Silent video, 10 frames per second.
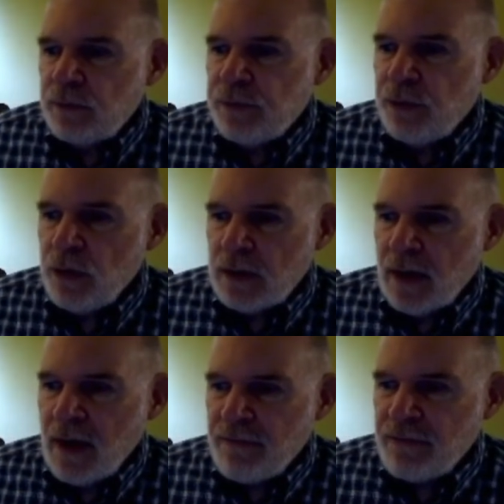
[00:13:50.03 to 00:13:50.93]

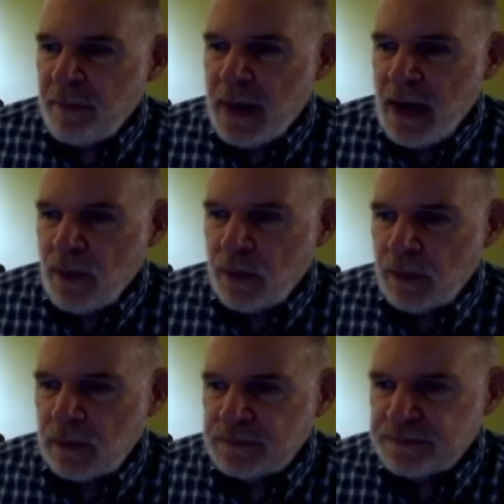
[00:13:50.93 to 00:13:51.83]
turning off the
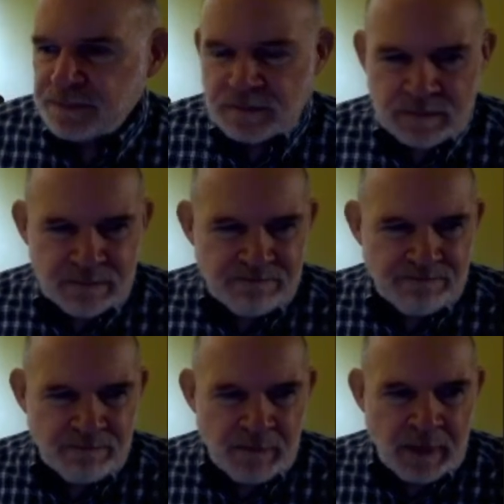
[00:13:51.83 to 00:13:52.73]
power
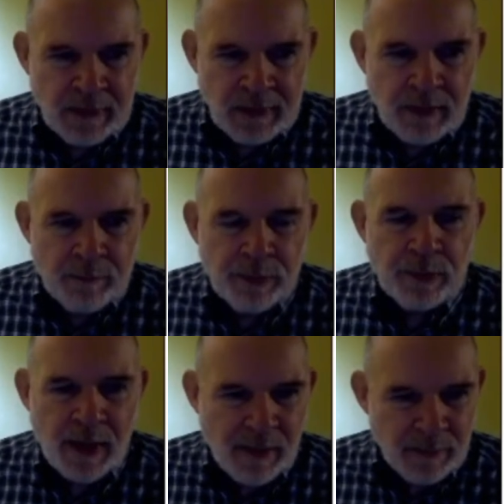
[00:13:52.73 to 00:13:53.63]

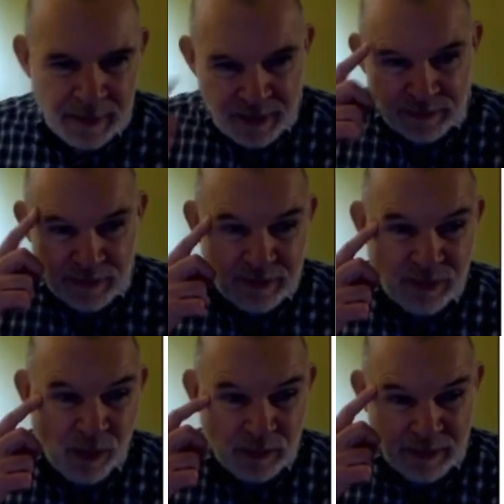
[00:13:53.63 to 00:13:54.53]
probably
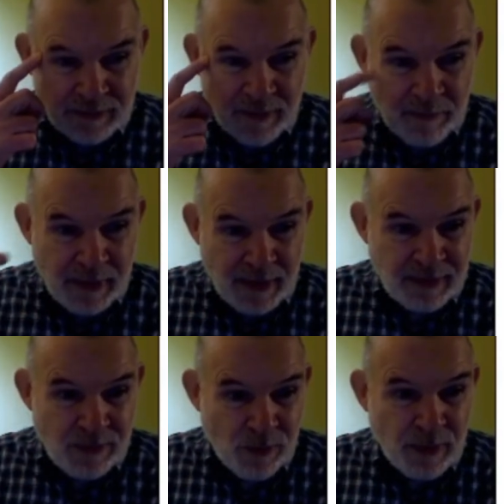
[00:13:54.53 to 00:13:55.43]
is only
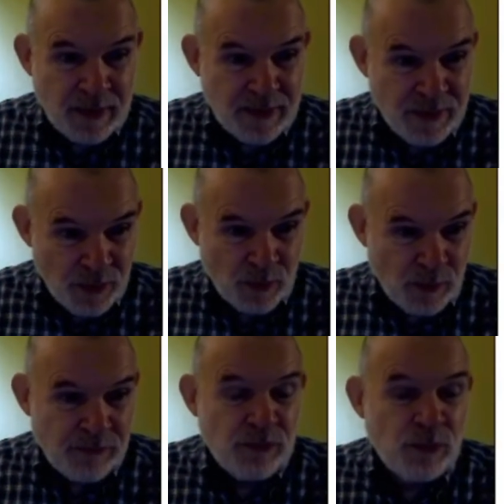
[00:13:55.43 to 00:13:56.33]
something you can
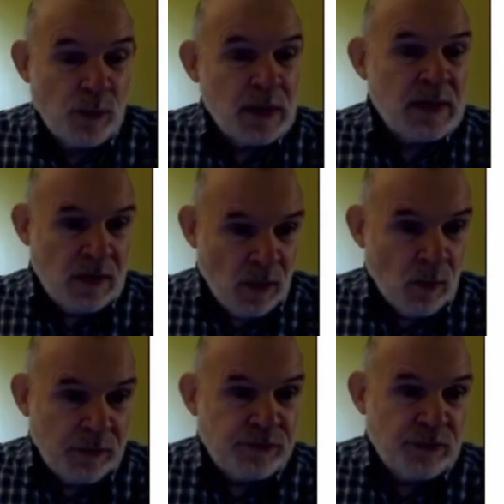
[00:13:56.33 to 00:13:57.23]
do if you really know
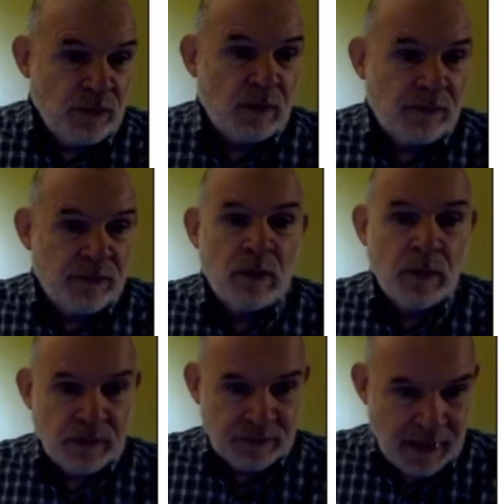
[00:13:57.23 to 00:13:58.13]
what you're doing. If you
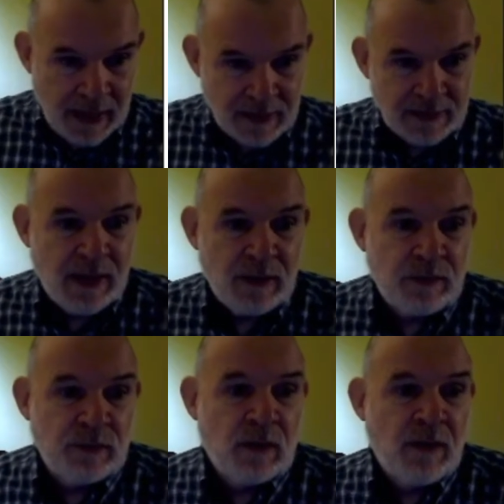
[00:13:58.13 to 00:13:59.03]
know exactly how
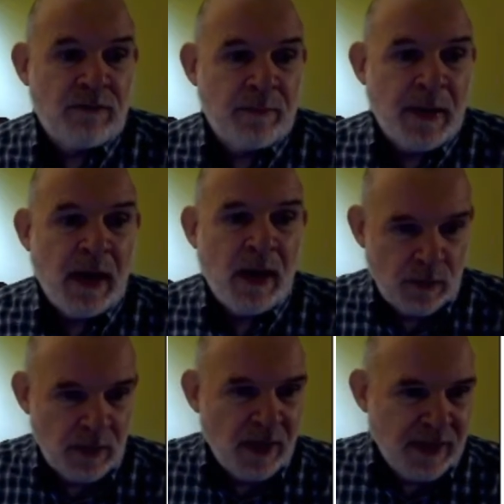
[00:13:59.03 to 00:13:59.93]
to turn off the
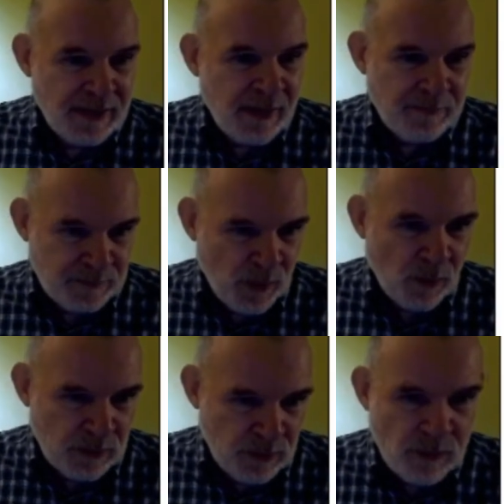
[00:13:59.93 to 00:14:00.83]
power, yep,
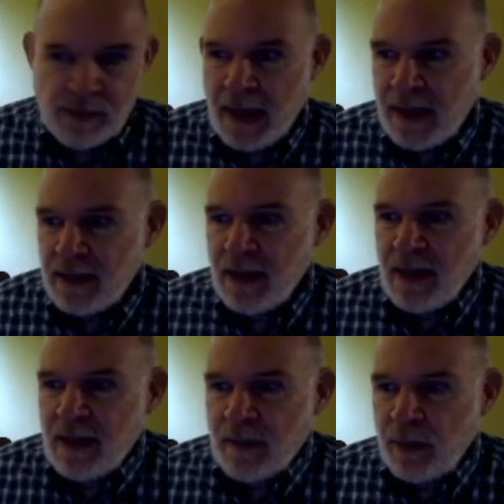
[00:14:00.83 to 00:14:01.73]
go and do that.
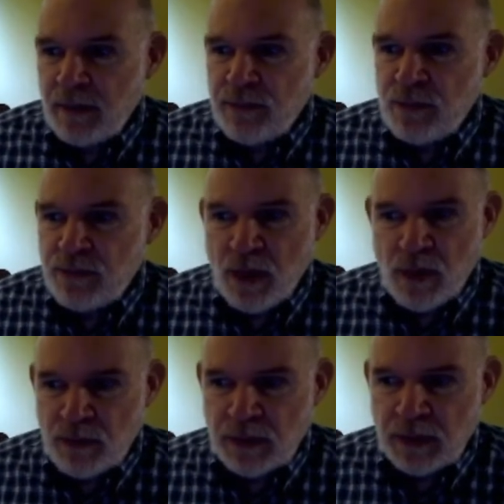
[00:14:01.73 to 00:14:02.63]
But if you don't, you're